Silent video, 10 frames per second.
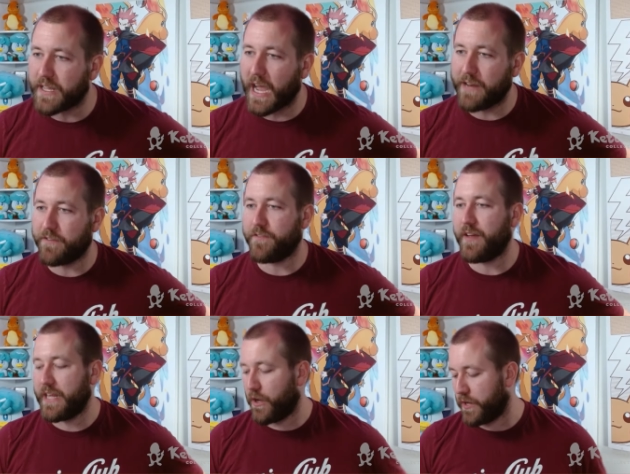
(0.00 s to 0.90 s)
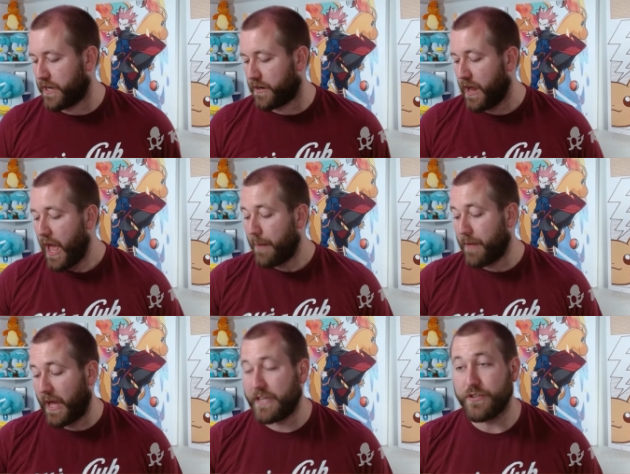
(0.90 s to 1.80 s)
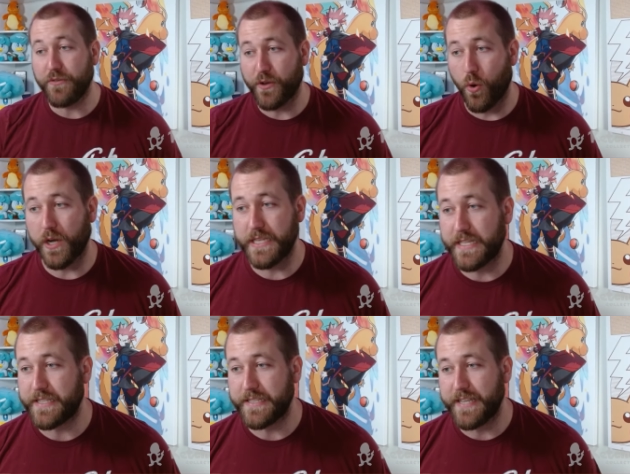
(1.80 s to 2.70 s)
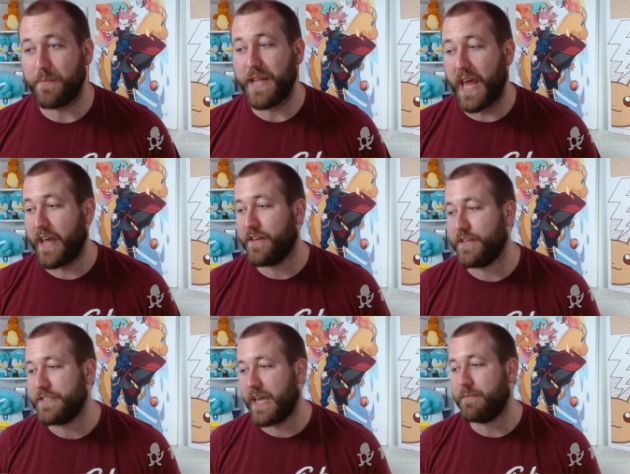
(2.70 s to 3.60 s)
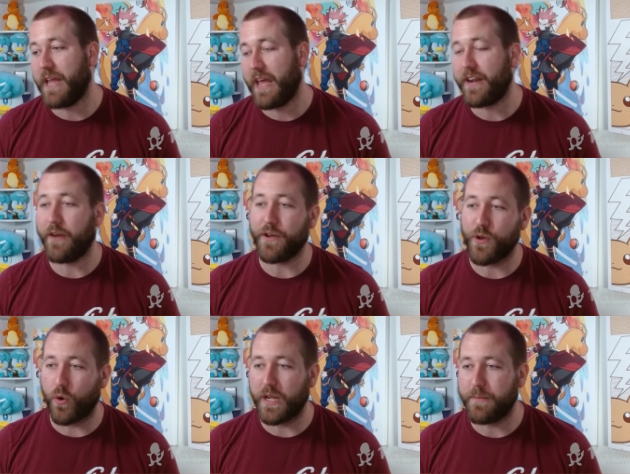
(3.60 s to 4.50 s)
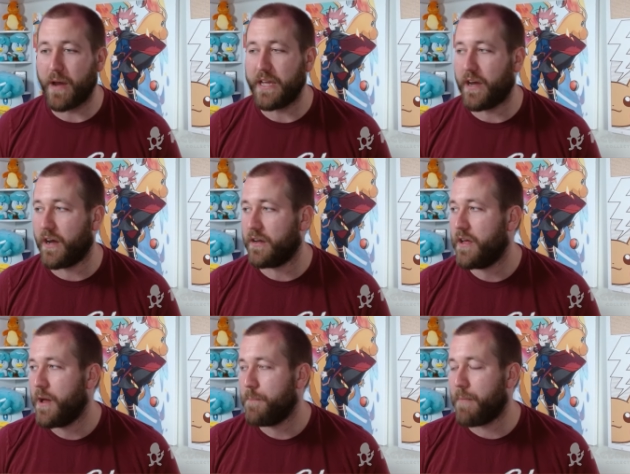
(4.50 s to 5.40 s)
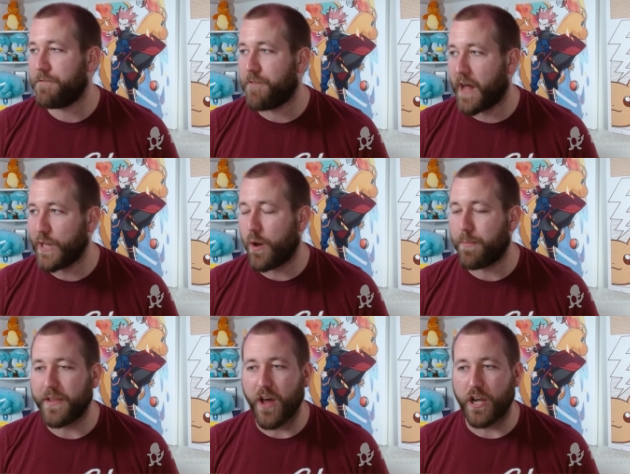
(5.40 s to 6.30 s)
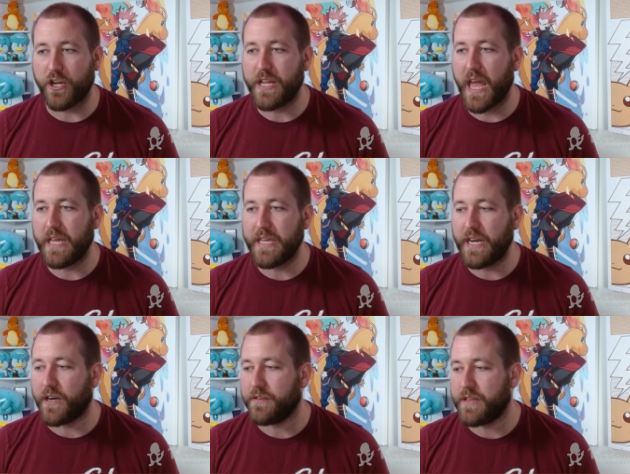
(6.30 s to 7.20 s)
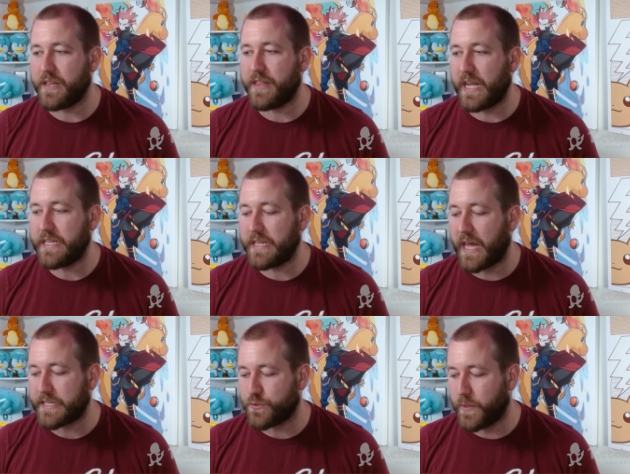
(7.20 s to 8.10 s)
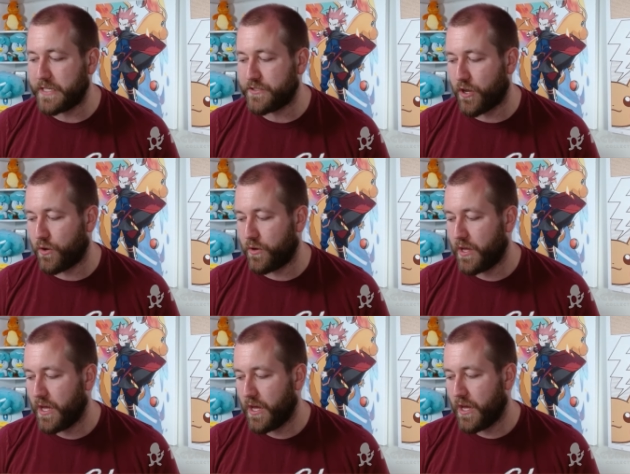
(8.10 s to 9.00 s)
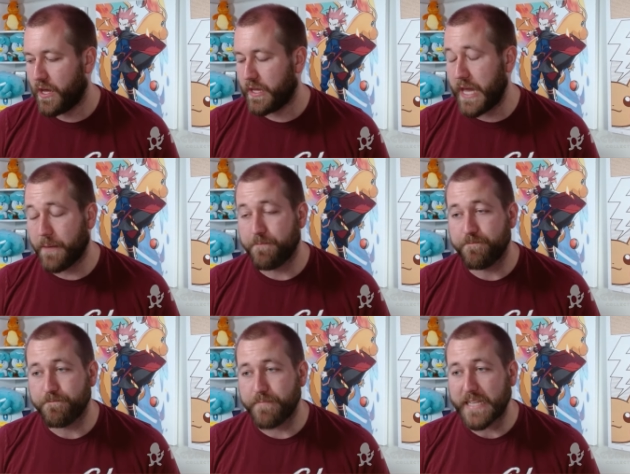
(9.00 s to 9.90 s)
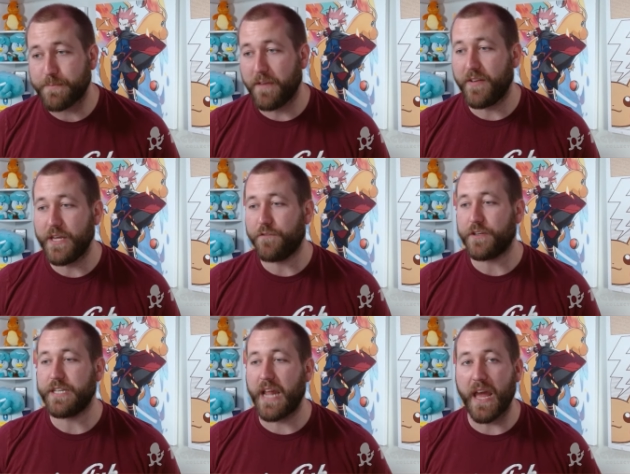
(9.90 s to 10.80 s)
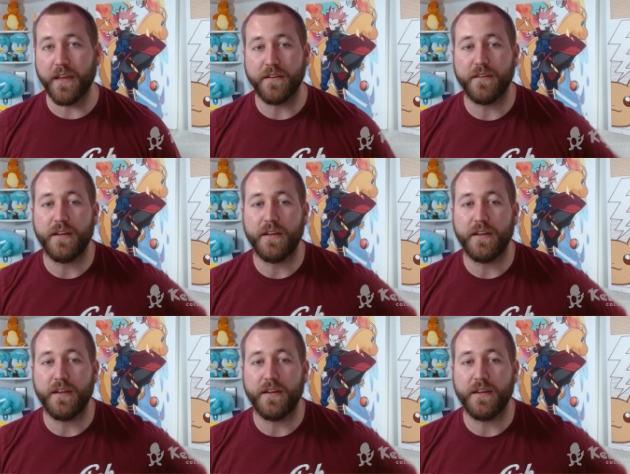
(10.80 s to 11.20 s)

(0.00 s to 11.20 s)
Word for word: kind of a video here. I actually recorded this the same day, the same day that I recorded my uh, my follow-up on the 100K a year that, that I did last week. So yeah, that's my video for today.